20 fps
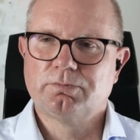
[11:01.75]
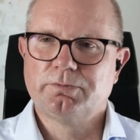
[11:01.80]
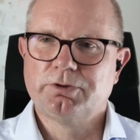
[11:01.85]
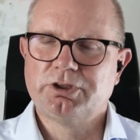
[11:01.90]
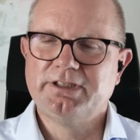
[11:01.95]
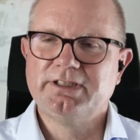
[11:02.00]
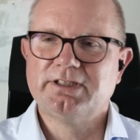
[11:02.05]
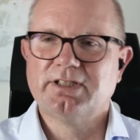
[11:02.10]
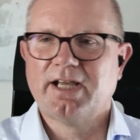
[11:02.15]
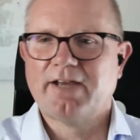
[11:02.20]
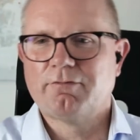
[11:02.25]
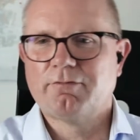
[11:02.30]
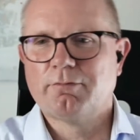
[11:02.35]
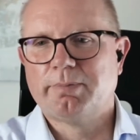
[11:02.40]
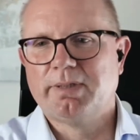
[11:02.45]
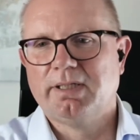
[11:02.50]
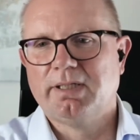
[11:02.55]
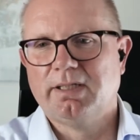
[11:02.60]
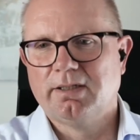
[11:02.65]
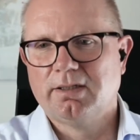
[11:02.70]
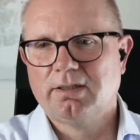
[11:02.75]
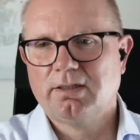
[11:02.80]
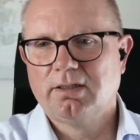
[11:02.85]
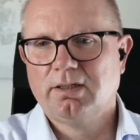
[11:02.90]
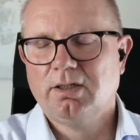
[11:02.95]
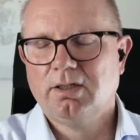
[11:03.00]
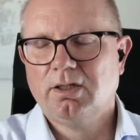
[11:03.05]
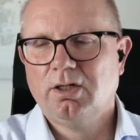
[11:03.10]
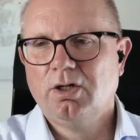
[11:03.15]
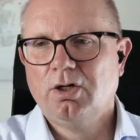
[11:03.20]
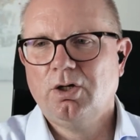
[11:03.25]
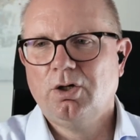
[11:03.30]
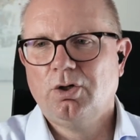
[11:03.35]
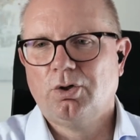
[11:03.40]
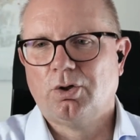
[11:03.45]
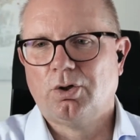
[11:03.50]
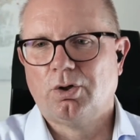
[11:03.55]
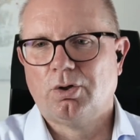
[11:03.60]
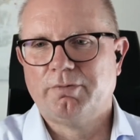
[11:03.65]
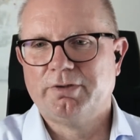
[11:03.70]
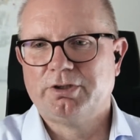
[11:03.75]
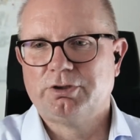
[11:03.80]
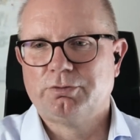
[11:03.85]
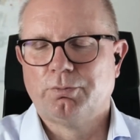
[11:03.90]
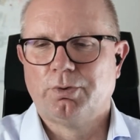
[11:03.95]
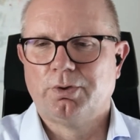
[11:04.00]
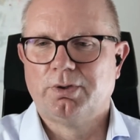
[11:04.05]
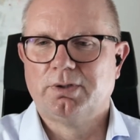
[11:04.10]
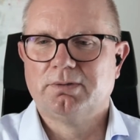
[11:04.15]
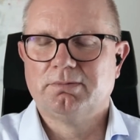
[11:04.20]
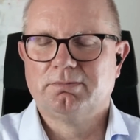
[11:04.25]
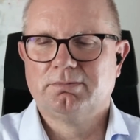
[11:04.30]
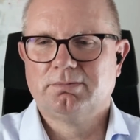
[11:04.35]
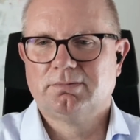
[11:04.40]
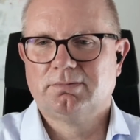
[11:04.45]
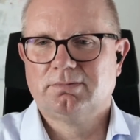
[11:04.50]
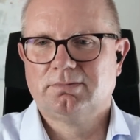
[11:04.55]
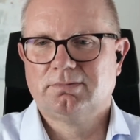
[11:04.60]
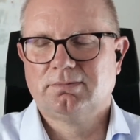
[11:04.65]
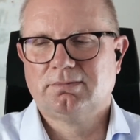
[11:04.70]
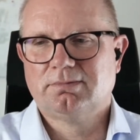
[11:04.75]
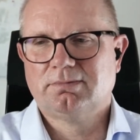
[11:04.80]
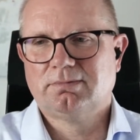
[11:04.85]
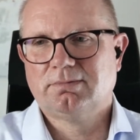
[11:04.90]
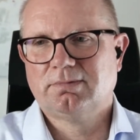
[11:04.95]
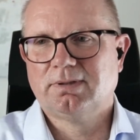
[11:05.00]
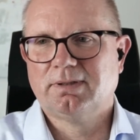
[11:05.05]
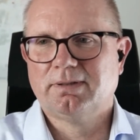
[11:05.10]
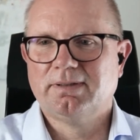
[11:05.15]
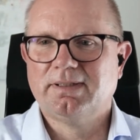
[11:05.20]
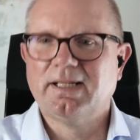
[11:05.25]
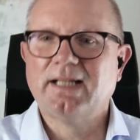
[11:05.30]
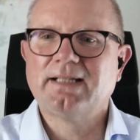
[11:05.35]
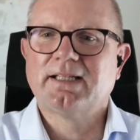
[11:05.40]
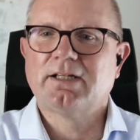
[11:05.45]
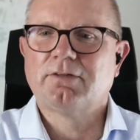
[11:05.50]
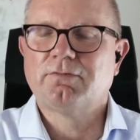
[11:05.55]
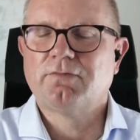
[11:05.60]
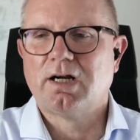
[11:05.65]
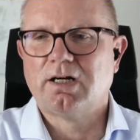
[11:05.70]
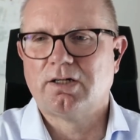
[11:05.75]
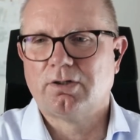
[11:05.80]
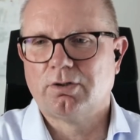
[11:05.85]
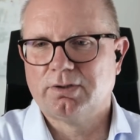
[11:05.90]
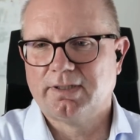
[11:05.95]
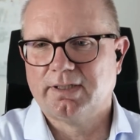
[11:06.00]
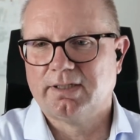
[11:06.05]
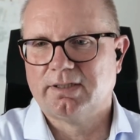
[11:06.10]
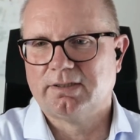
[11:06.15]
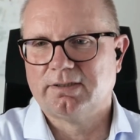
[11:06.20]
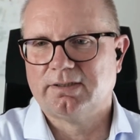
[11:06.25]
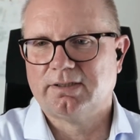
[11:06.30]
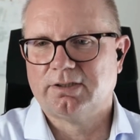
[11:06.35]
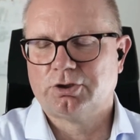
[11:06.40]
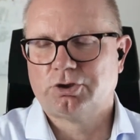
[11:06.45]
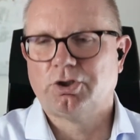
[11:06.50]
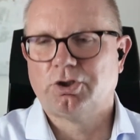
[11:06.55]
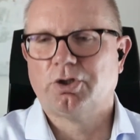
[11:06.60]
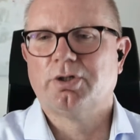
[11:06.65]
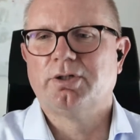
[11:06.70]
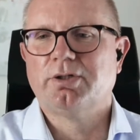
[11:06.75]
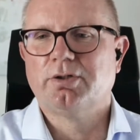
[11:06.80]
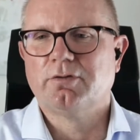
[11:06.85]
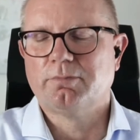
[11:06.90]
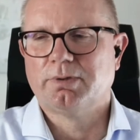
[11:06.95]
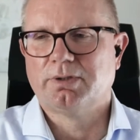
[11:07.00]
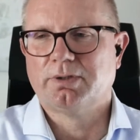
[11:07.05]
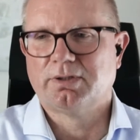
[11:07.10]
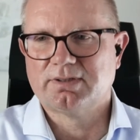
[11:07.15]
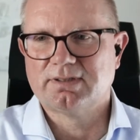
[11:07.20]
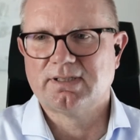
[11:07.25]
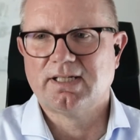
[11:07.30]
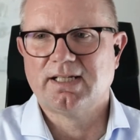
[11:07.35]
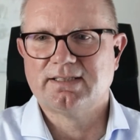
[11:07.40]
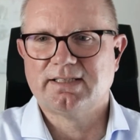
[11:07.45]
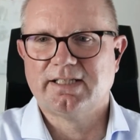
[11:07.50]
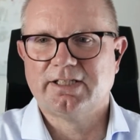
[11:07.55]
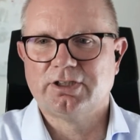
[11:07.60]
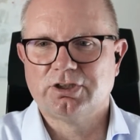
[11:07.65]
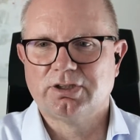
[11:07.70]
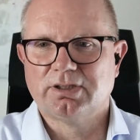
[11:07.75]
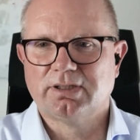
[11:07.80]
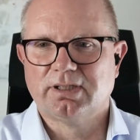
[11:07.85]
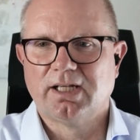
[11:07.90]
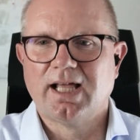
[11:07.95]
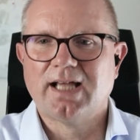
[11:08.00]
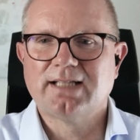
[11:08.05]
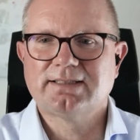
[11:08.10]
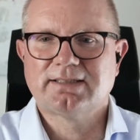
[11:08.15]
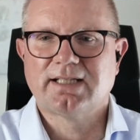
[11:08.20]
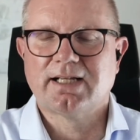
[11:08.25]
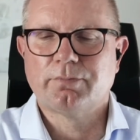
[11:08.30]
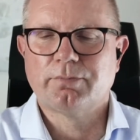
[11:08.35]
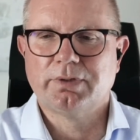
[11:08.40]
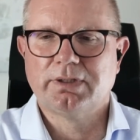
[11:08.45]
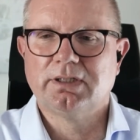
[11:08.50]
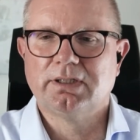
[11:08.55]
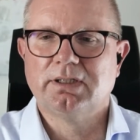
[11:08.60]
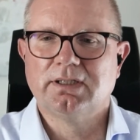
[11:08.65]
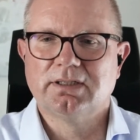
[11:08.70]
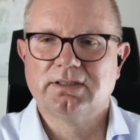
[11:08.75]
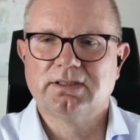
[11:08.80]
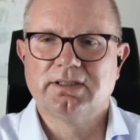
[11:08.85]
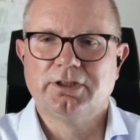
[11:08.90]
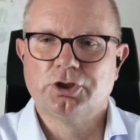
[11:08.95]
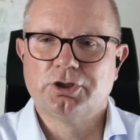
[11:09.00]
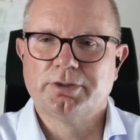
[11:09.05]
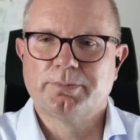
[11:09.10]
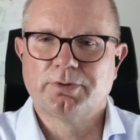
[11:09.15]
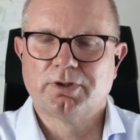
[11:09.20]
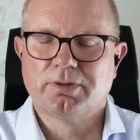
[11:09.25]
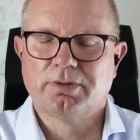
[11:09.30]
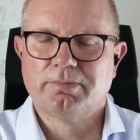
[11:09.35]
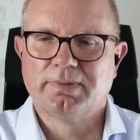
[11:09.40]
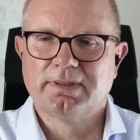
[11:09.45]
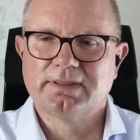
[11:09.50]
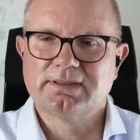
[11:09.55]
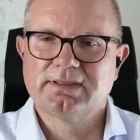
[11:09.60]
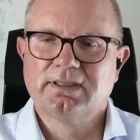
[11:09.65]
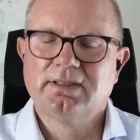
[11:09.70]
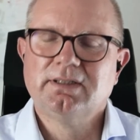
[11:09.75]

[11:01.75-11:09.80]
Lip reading: which either haven't been in, or which were not that far on their journey of modernization the last time we did this leadership compass,